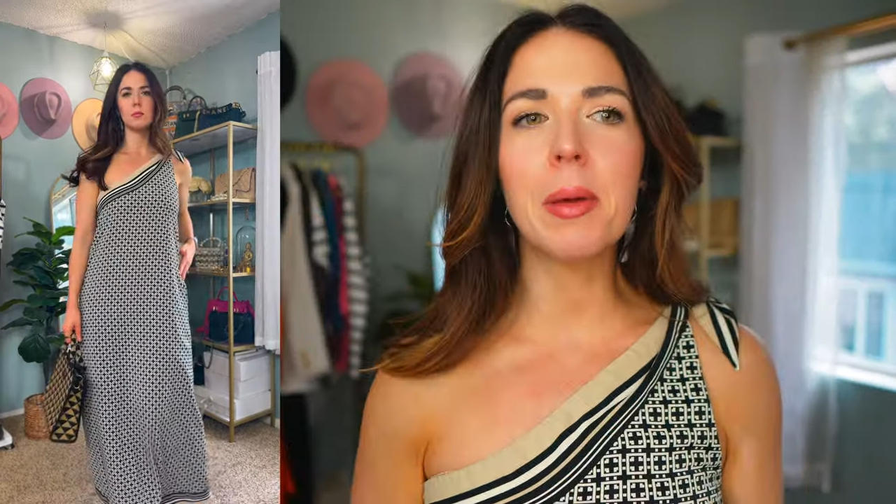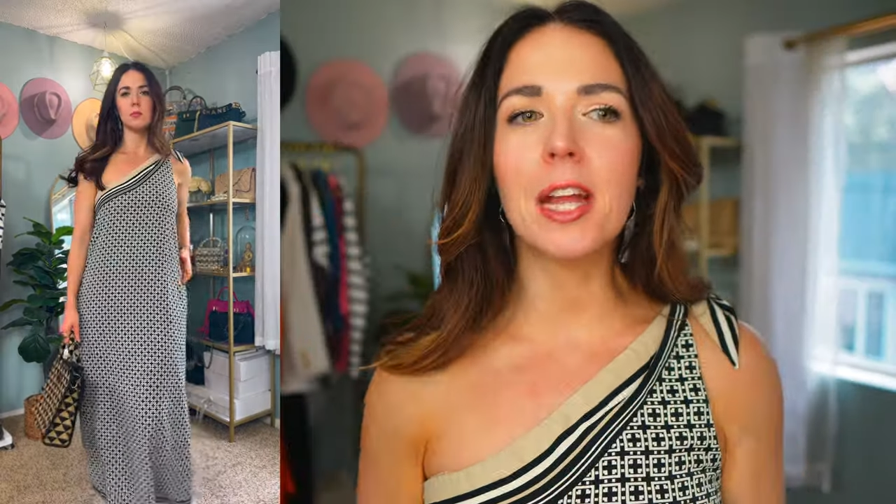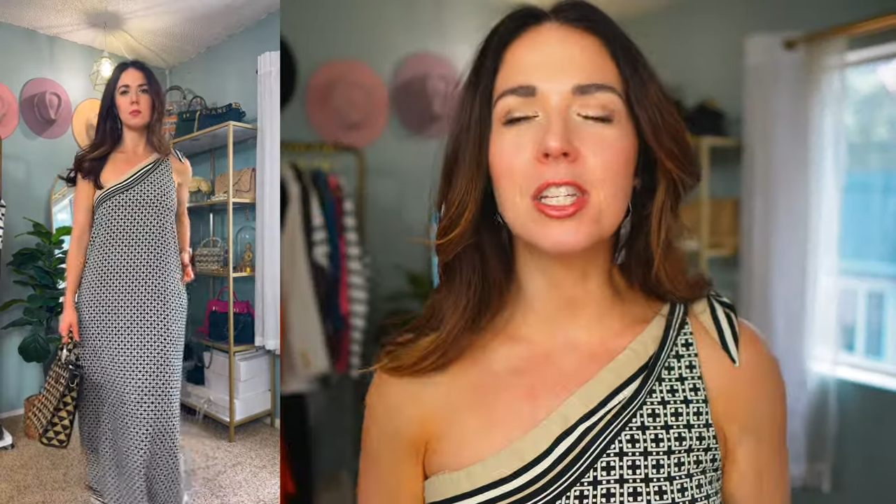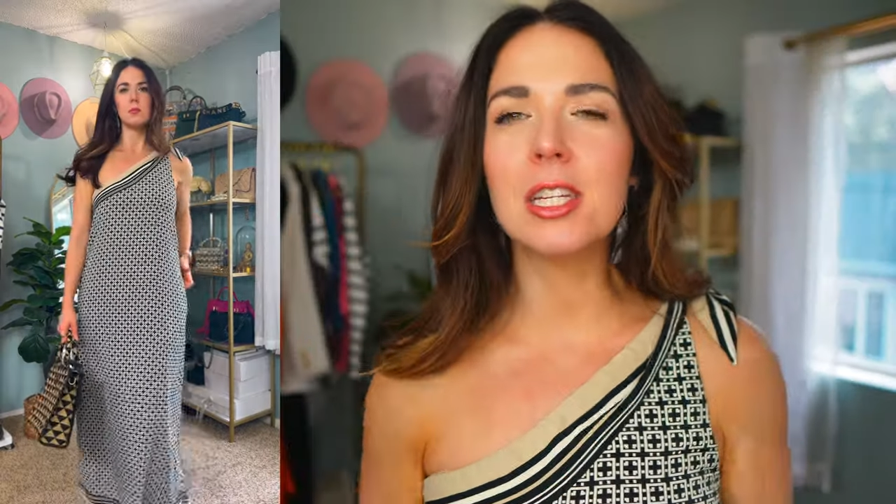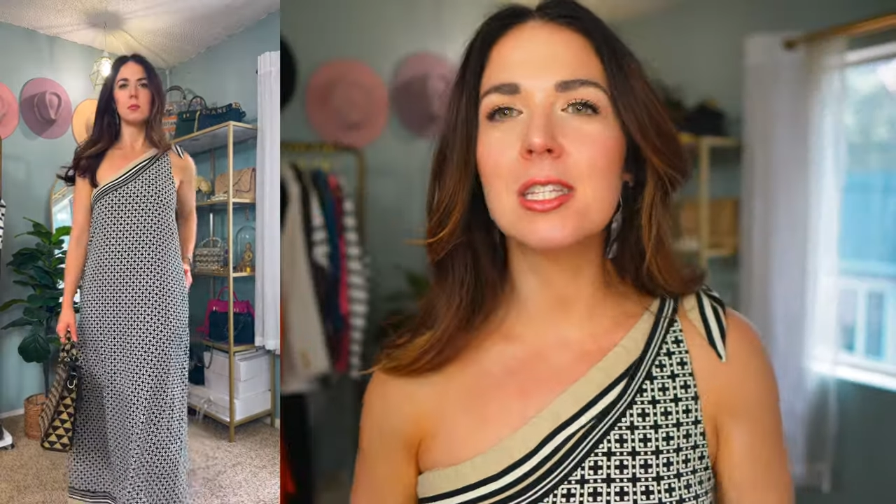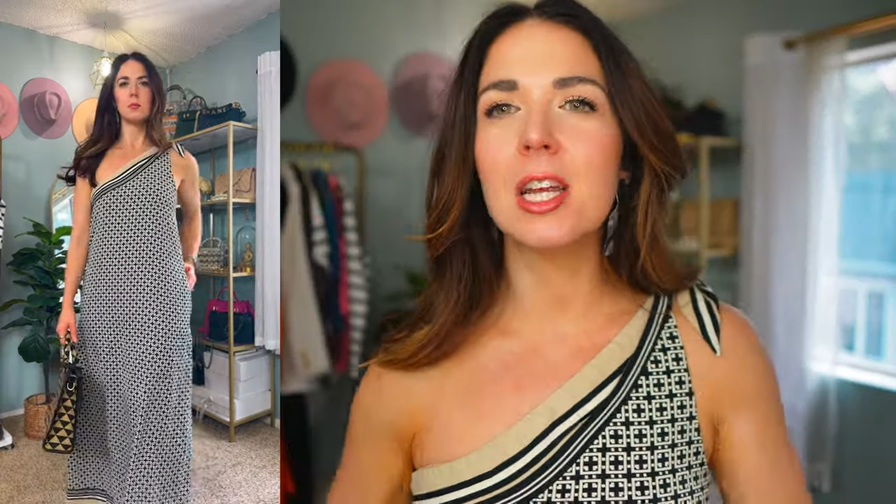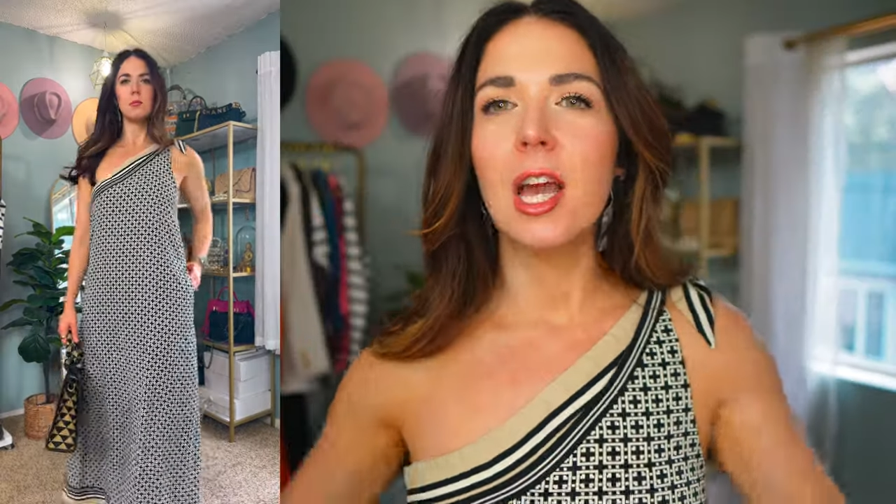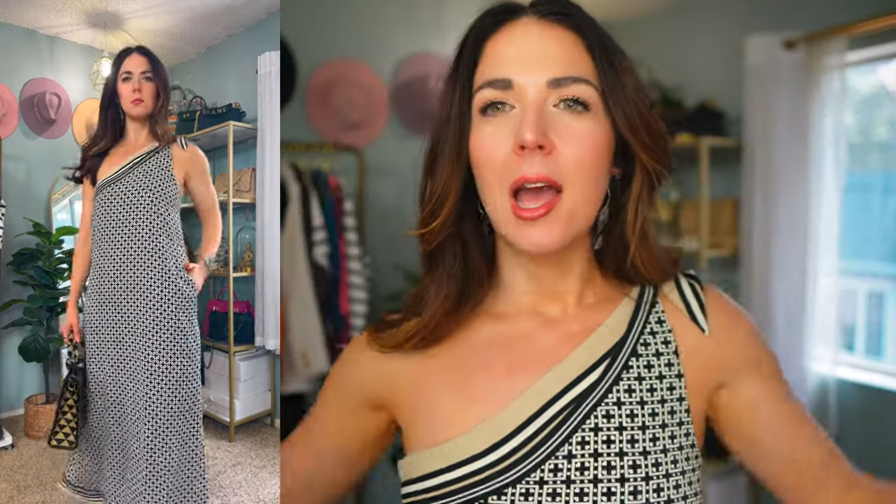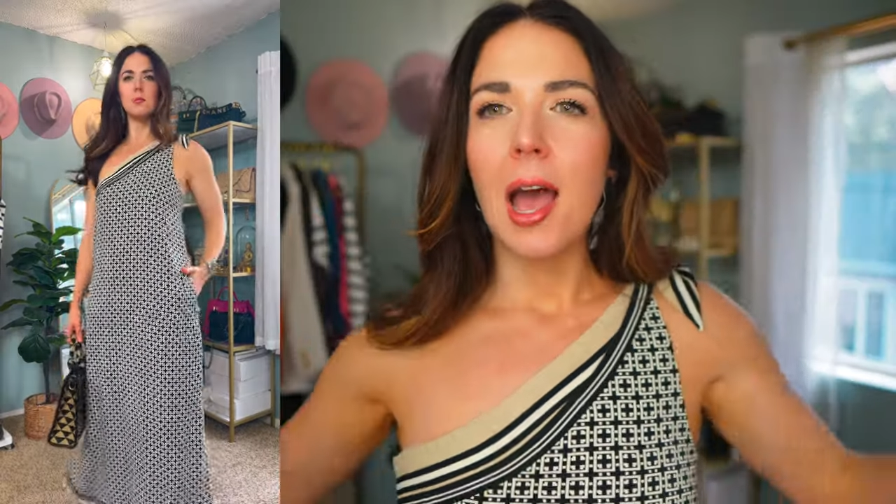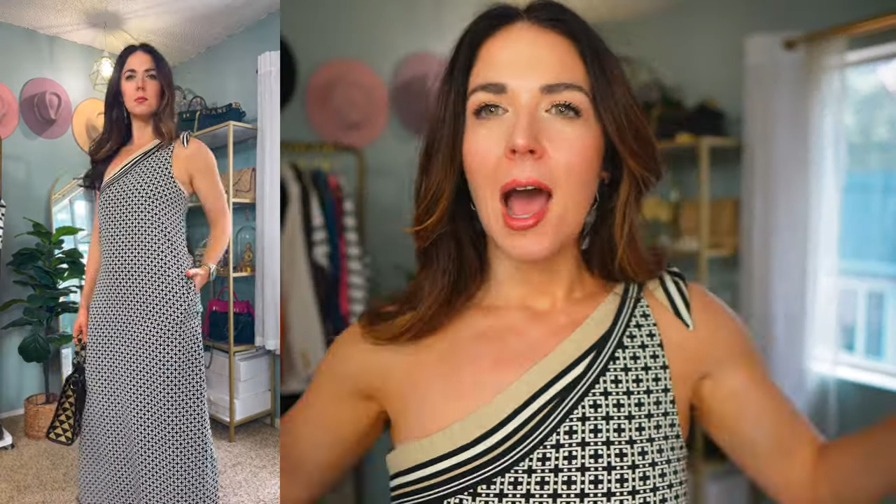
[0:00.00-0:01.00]
But I just,
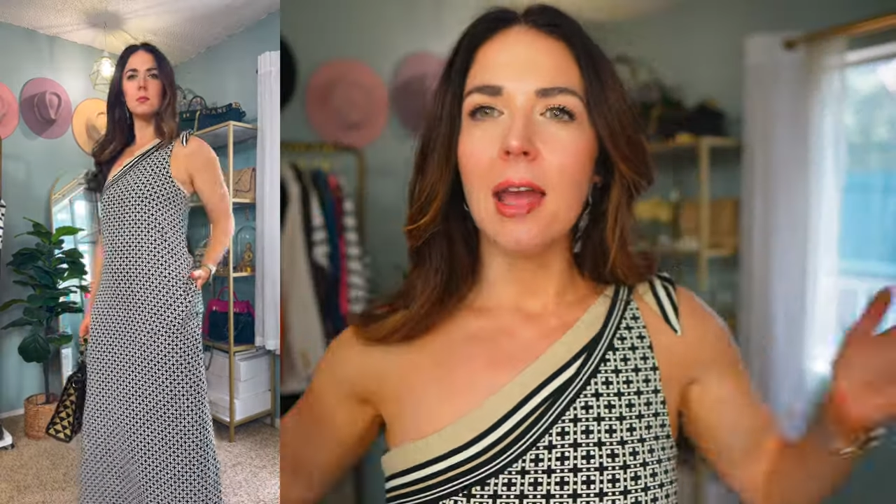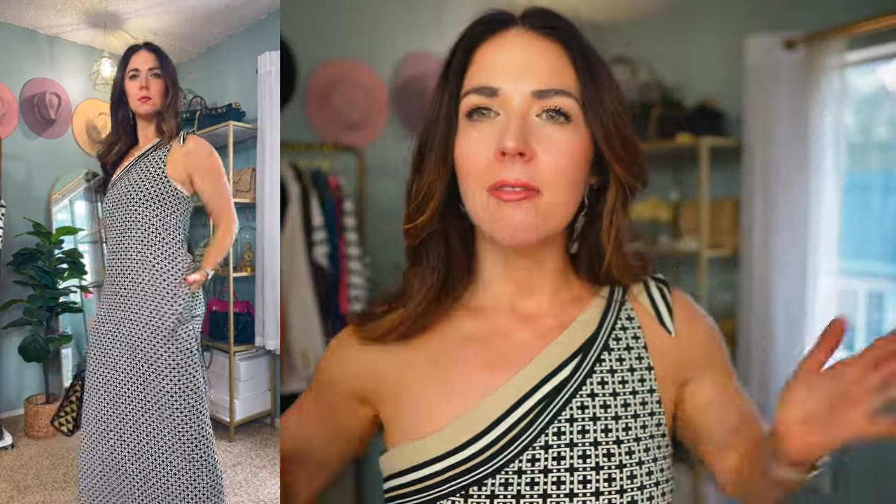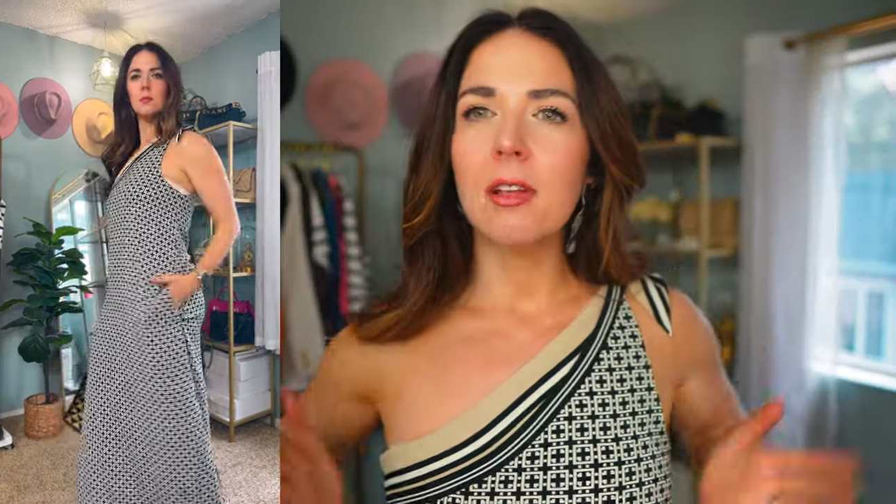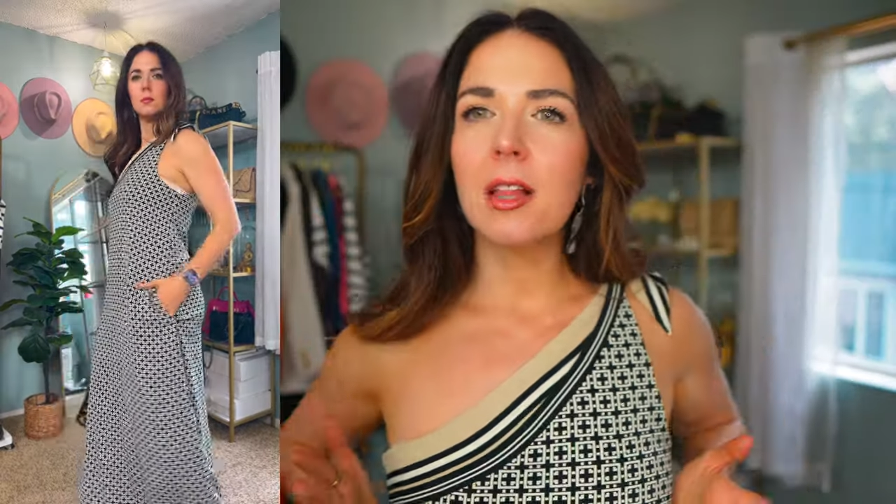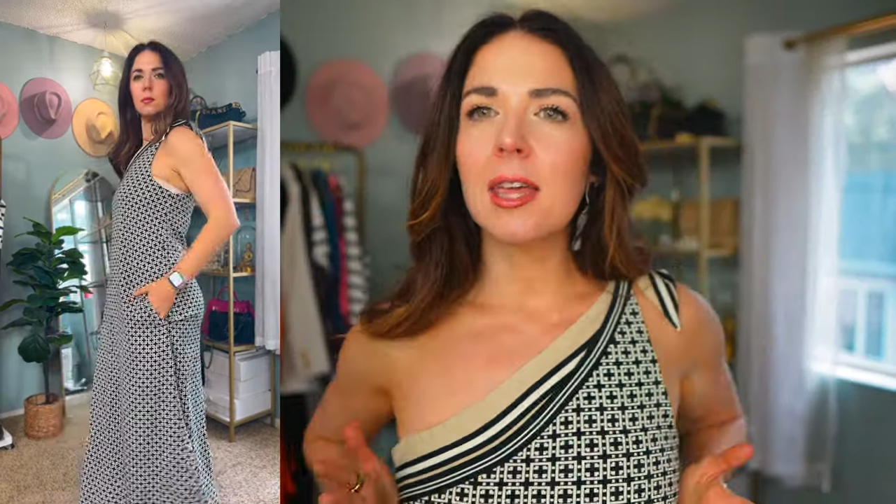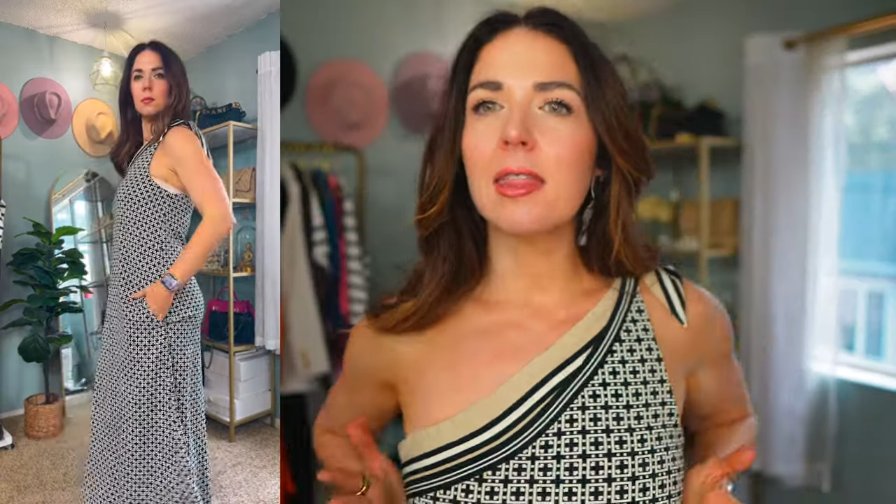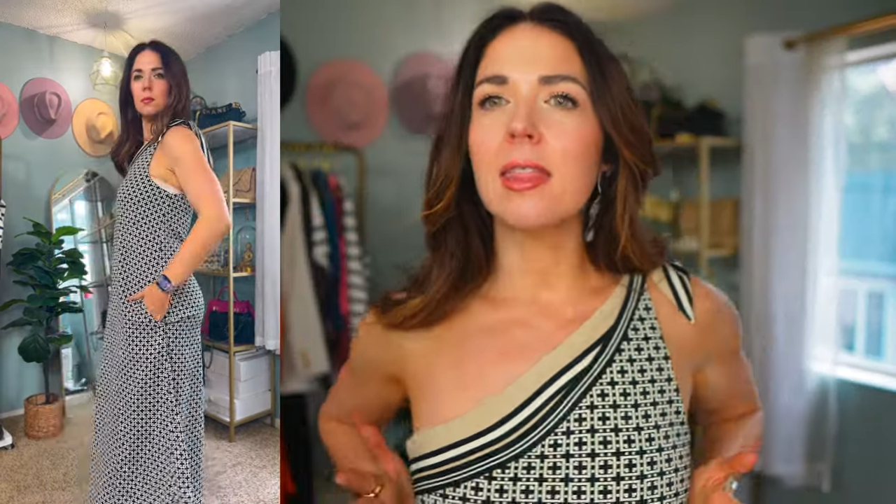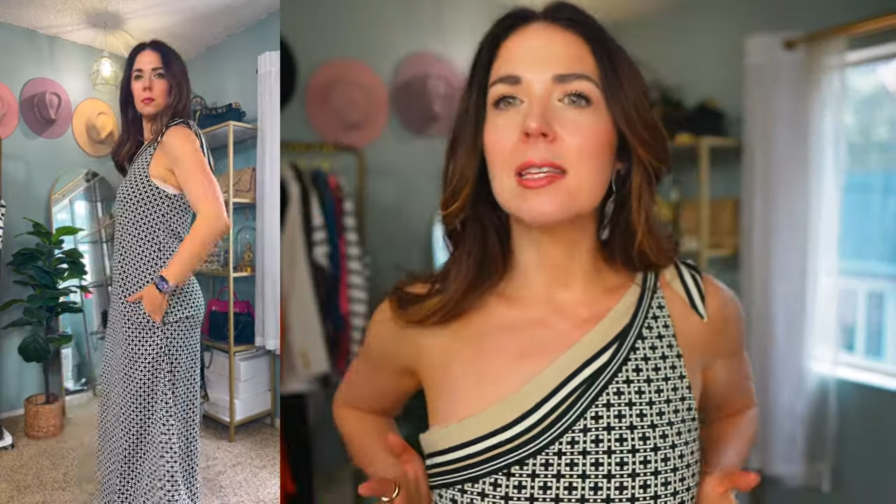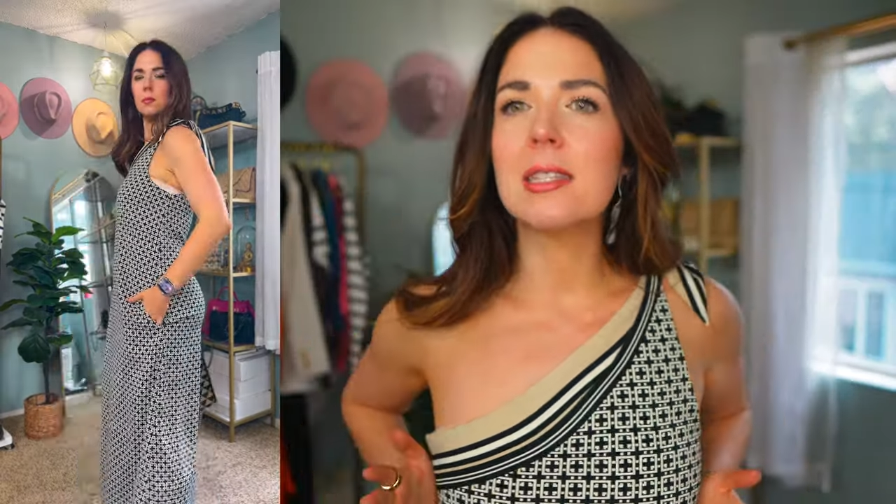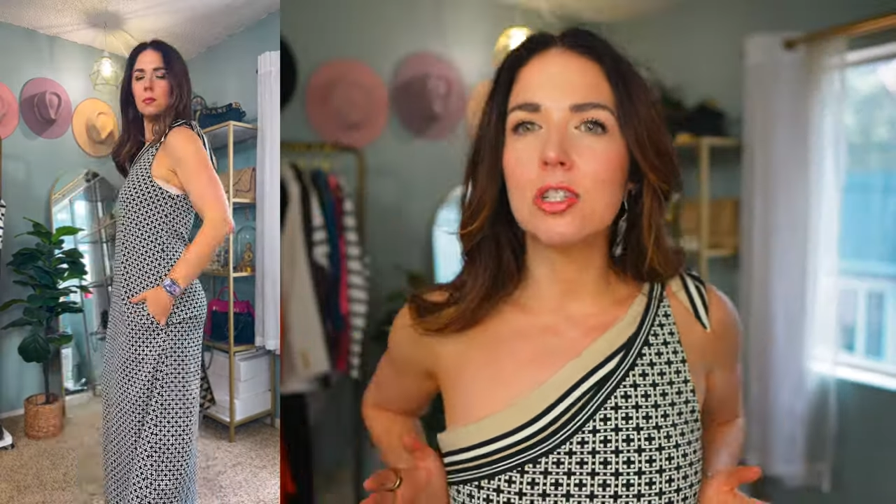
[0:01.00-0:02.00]
I feel like
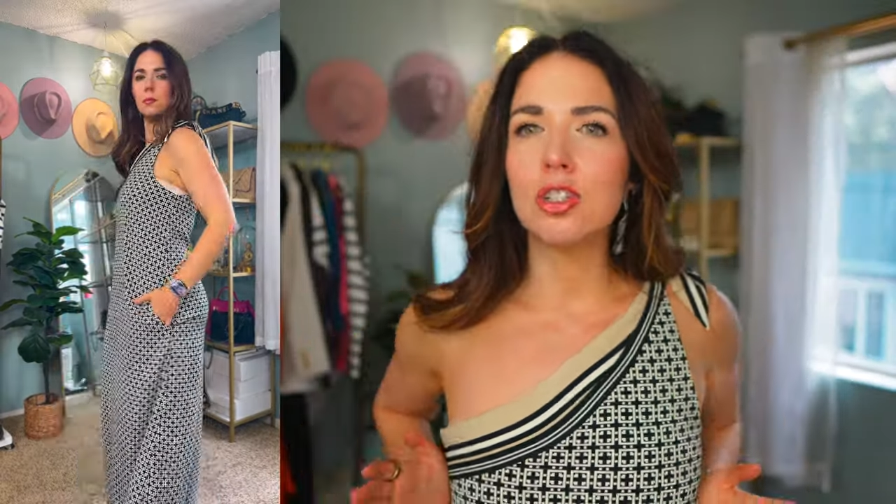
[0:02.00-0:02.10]
this